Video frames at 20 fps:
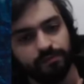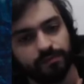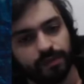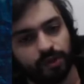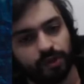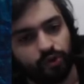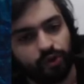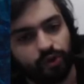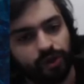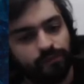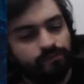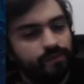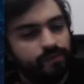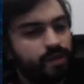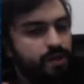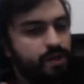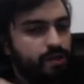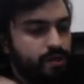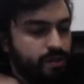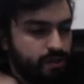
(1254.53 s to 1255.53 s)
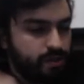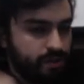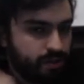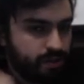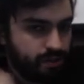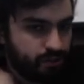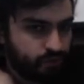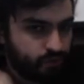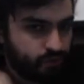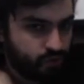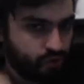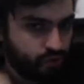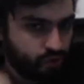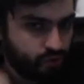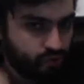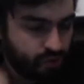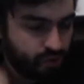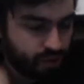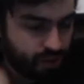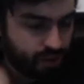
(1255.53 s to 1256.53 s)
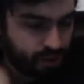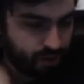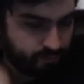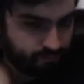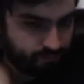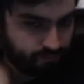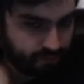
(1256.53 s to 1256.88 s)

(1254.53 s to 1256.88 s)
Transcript: Okay, so